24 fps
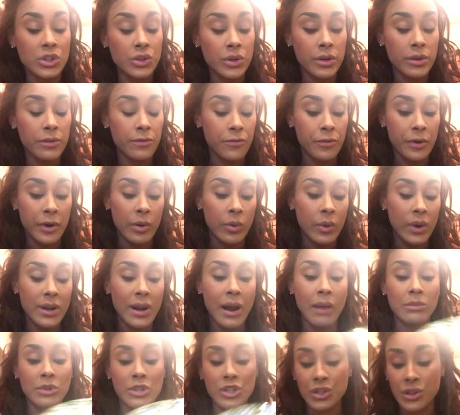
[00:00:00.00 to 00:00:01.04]
store you frequent,
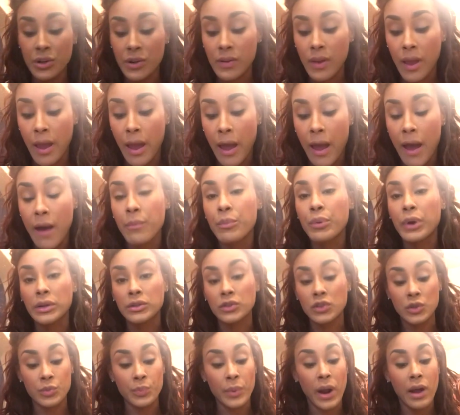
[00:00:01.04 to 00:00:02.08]
I'm sure they have
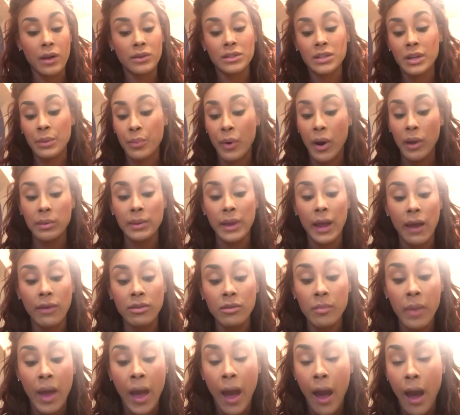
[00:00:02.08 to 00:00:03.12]
Brussels sprouts. They probably have
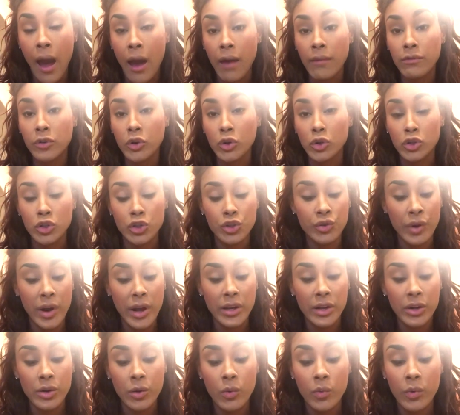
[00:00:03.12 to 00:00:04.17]
them halved or
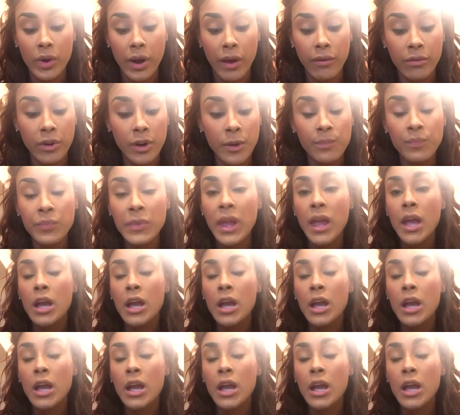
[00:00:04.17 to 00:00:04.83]
shredded or whatever.